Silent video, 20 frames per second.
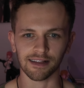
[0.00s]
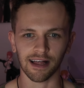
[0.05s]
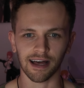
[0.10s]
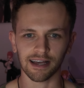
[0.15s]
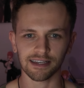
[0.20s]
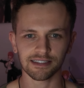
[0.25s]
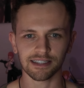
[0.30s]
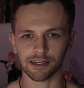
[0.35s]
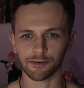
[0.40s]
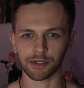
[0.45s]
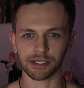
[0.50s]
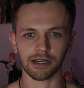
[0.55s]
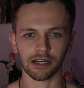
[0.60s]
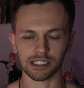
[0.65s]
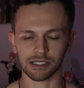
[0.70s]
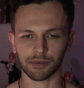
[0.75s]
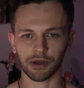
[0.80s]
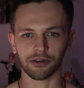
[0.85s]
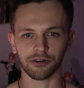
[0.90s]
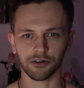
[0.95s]
glass like we
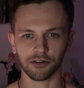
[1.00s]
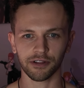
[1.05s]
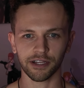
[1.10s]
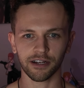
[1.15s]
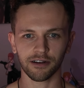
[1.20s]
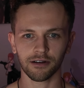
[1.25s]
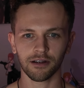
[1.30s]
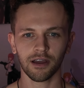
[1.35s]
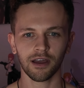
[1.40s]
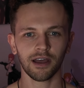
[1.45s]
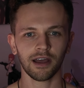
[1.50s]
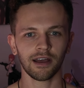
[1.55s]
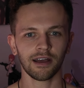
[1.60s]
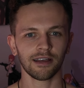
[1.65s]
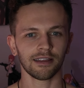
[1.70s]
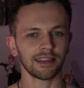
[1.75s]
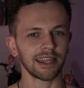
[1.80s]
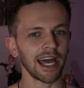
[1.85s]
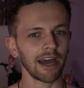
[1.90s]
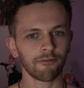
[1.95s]
talked about earlier,
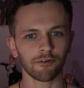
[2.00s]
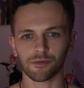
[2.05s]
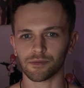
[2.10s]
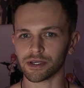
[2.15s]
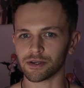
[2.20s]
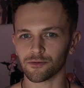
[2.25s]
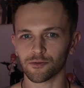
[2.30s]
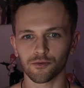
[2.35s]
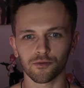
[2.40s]
that would be